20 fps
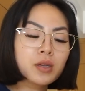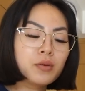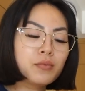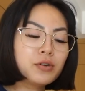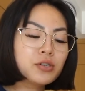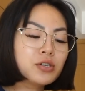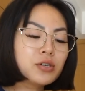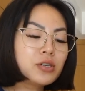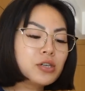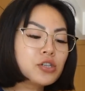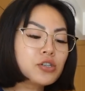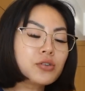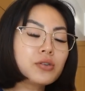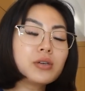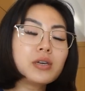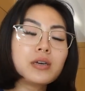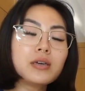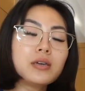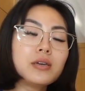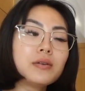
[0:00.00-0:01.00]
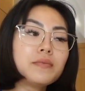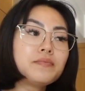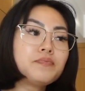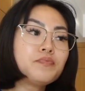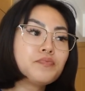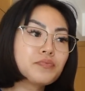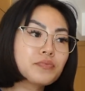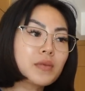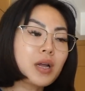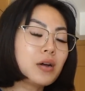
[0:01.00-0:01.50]
which initially
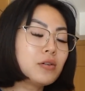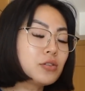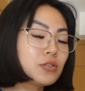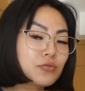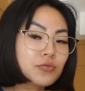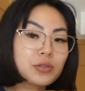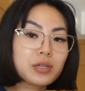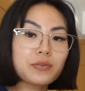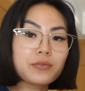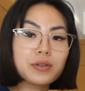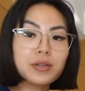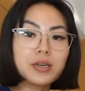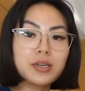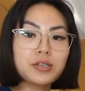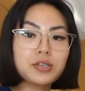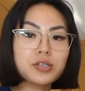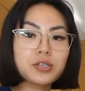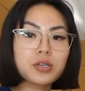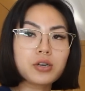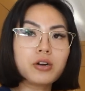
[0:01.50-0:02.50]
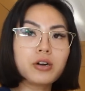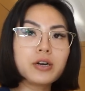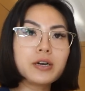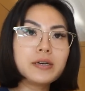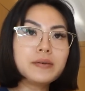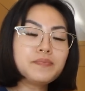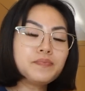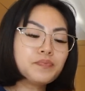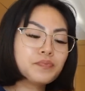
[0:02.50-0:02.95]
I was really into Sakara.